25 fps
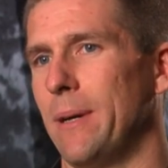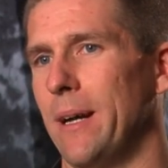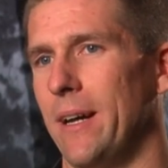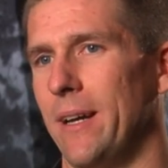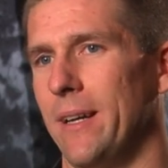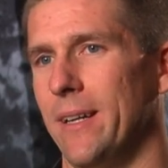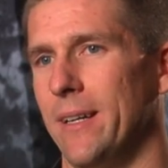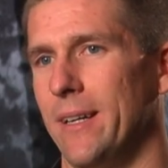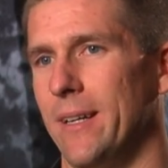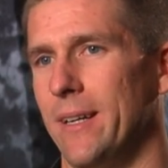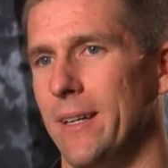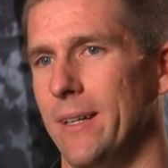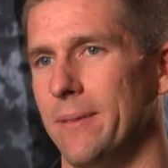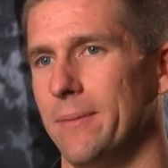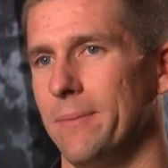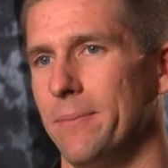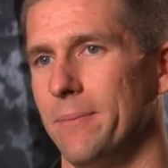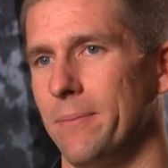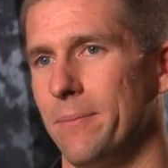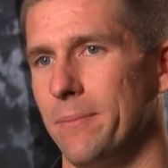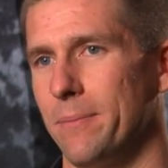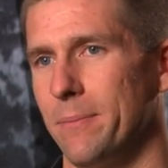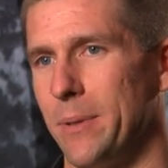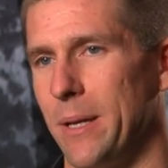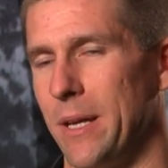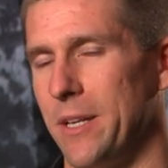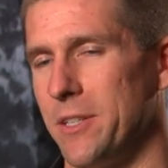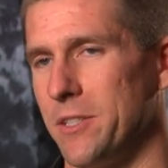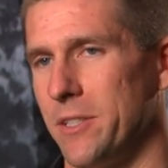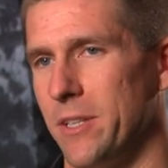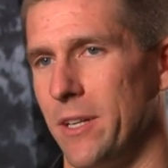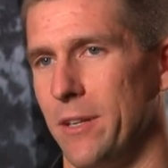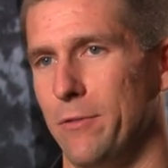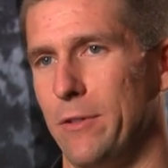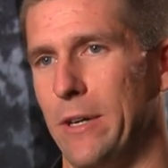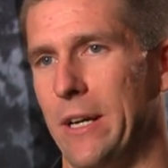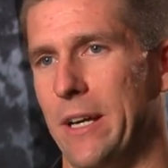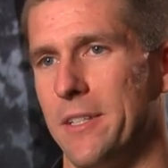my uh,
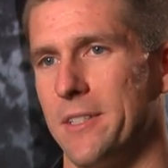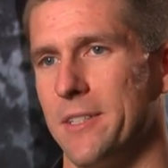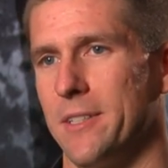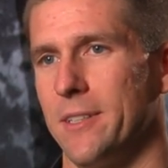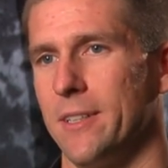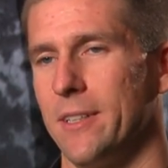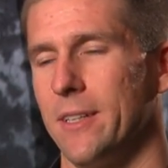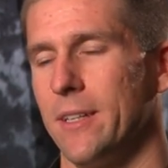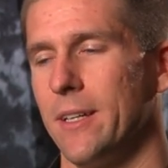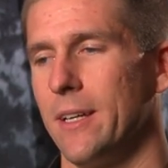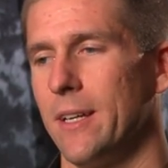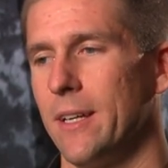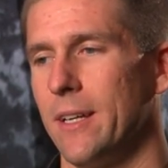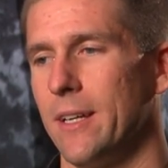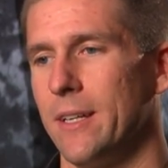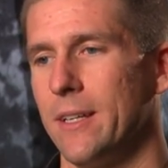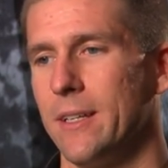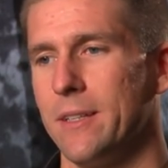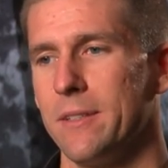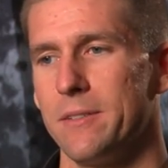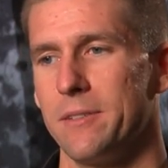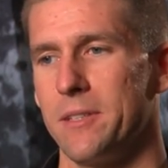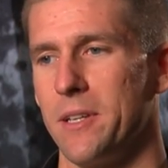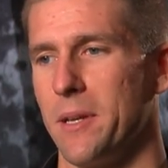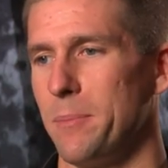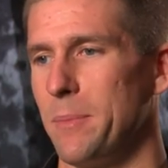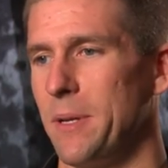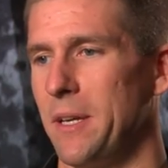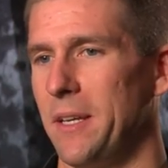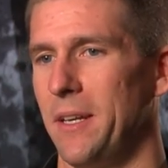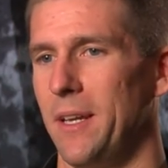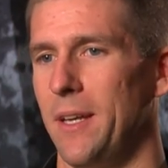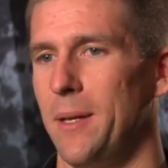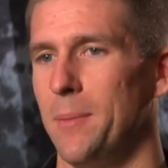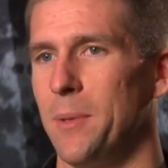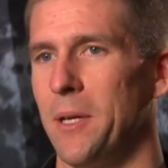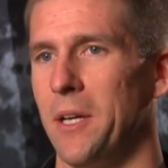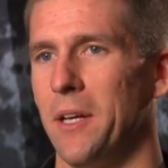PhD advisor, sent me
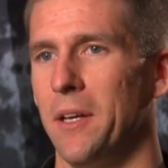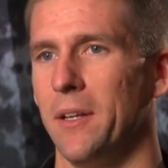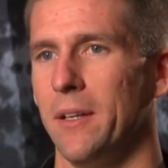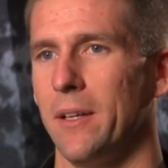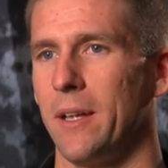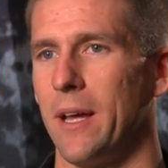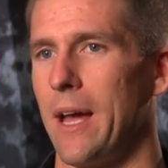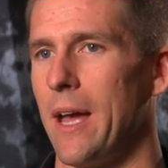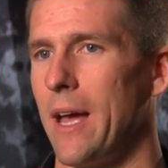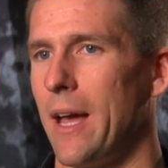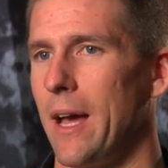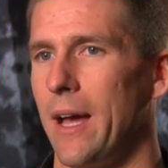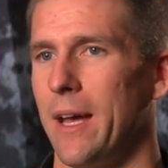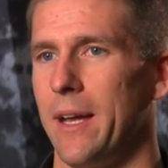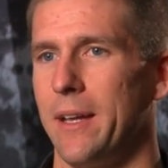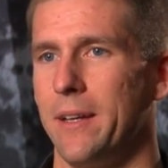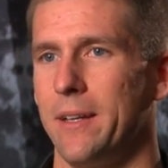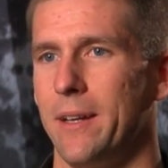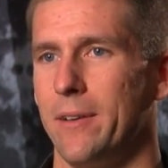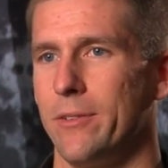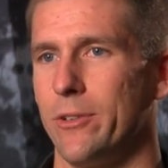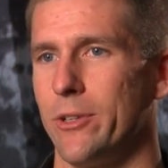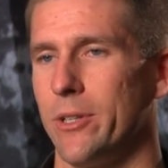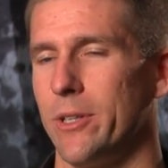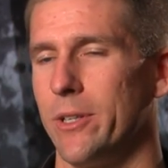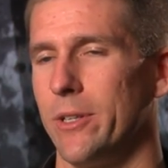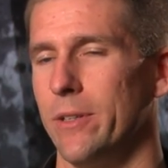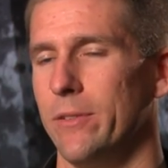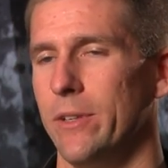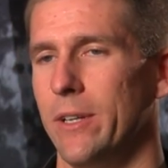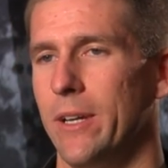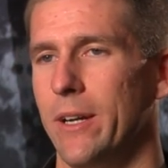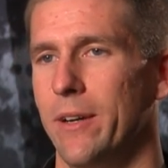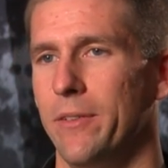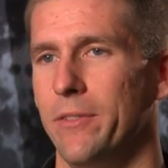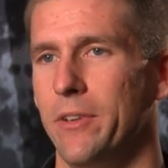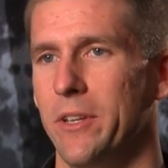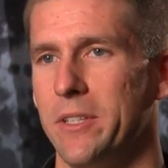an email. I, I, had never heard of
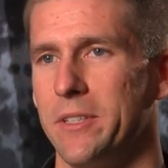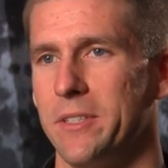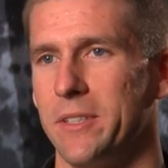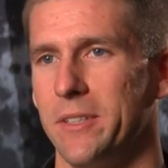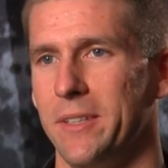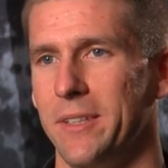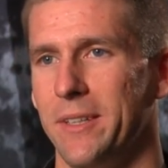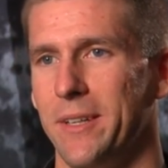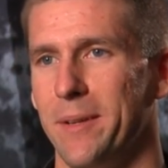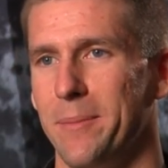it, obviously.